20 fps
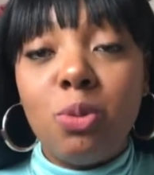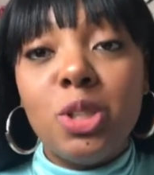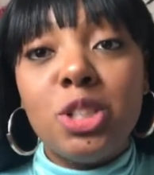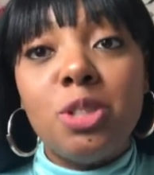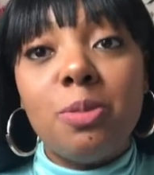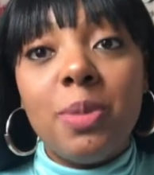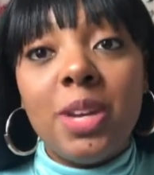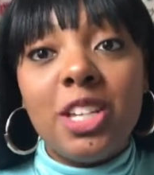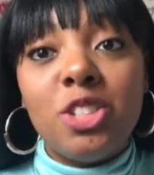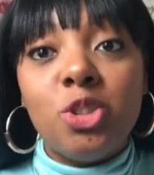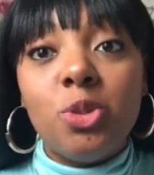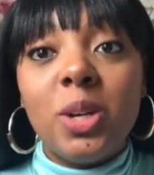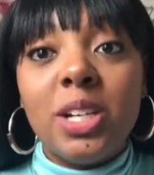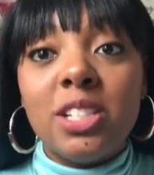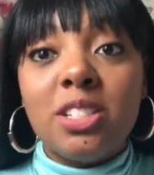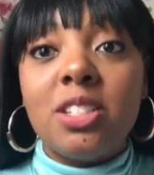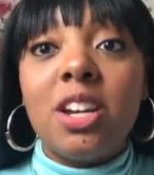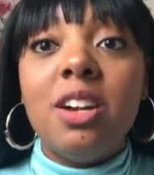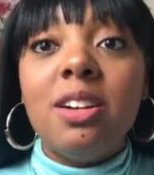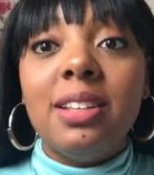which means you
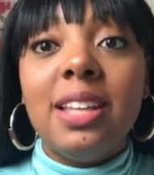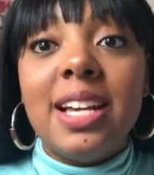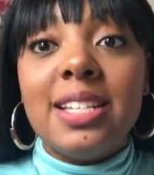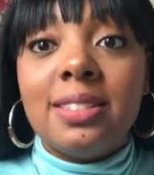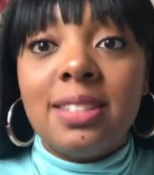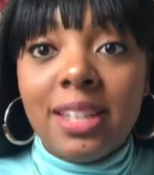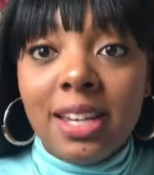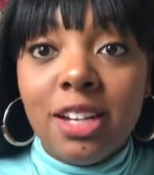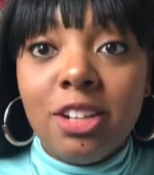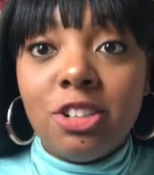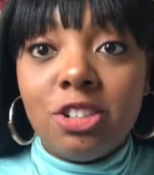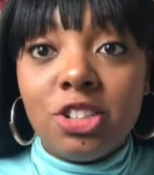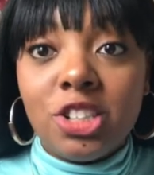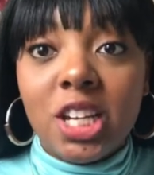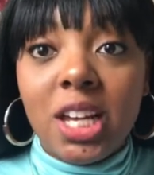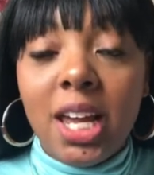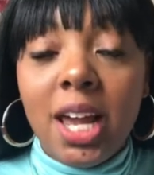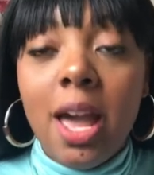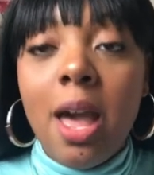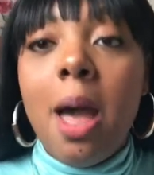exert less
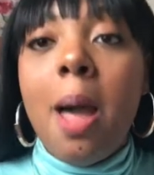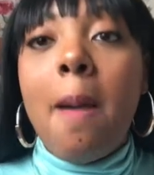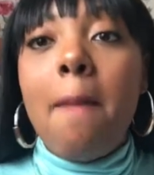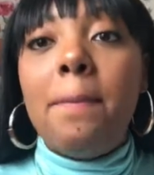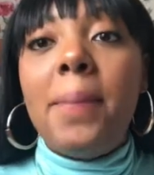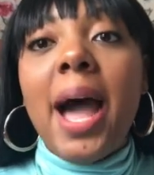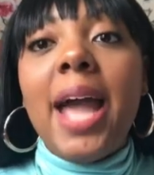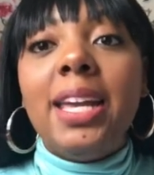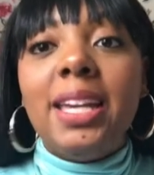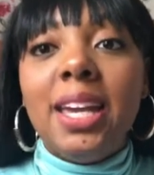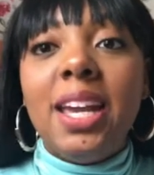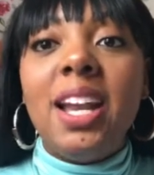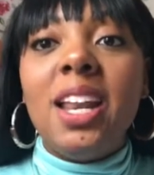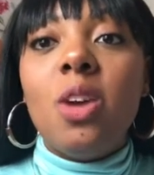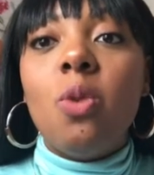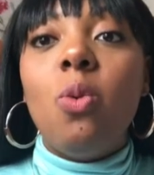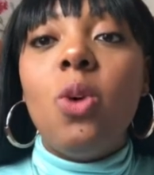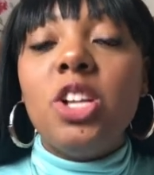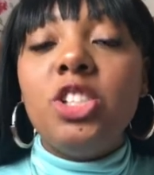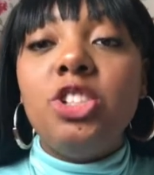energy by
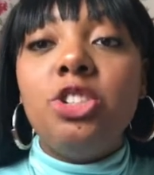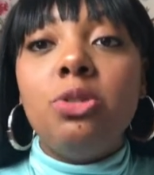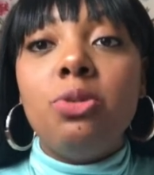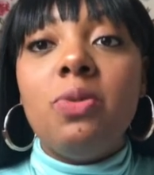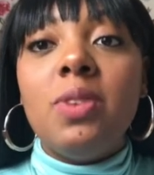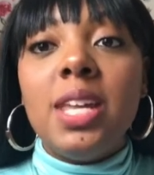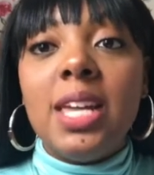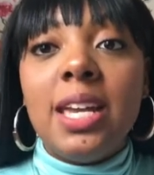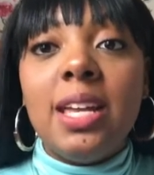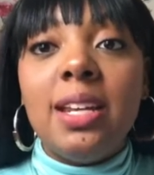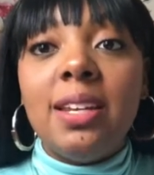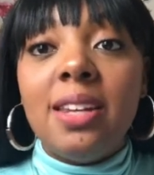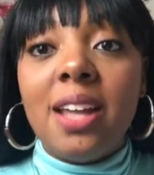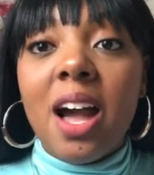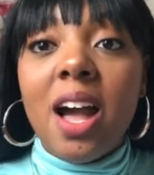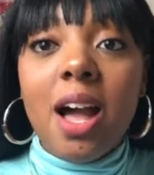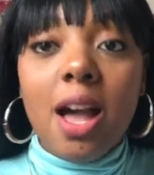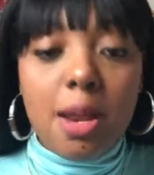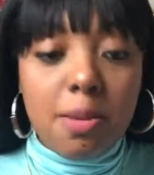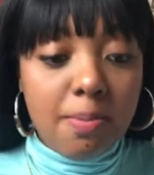getting what you need
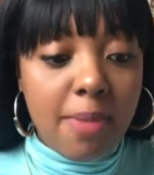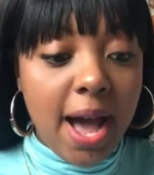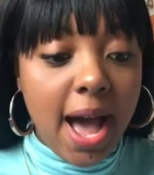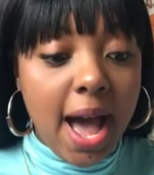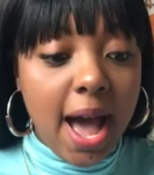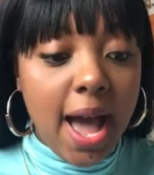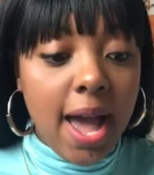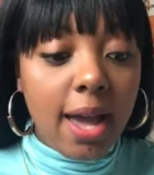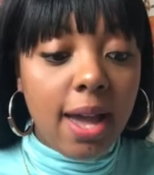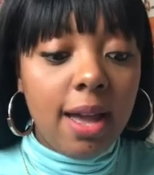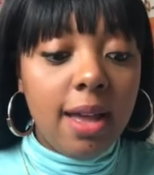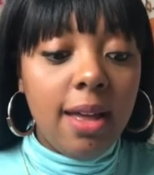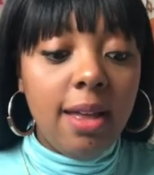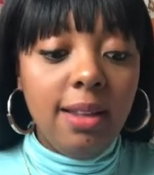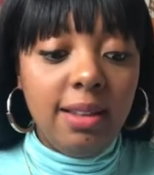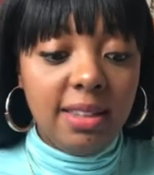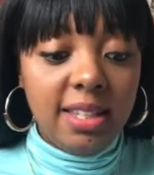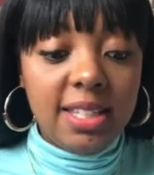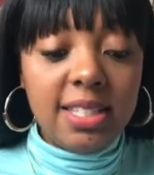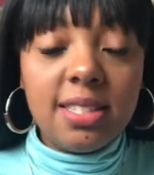done by
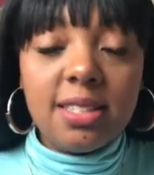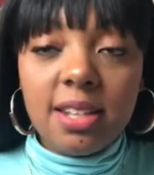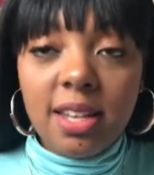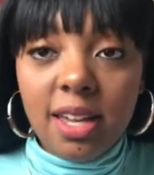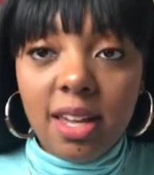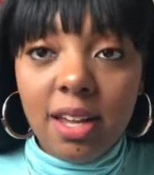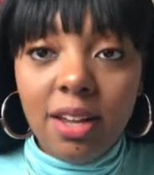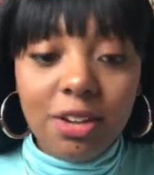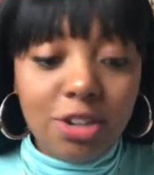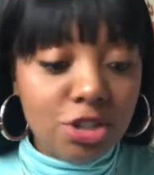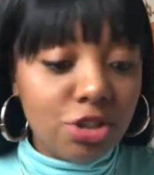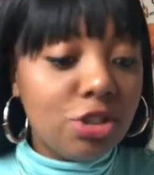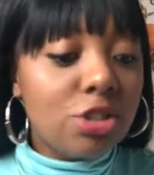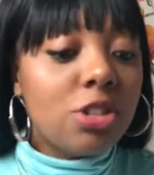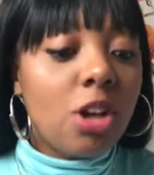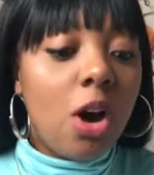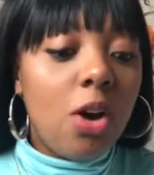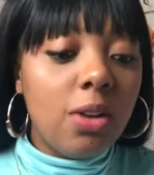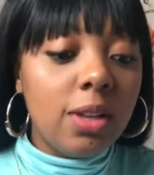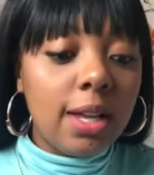listening,
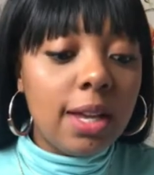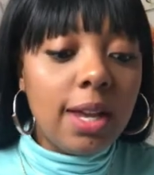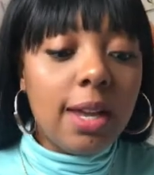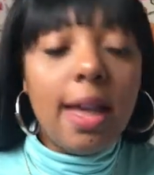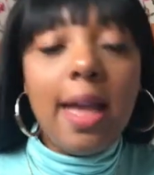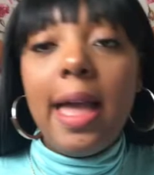consoling,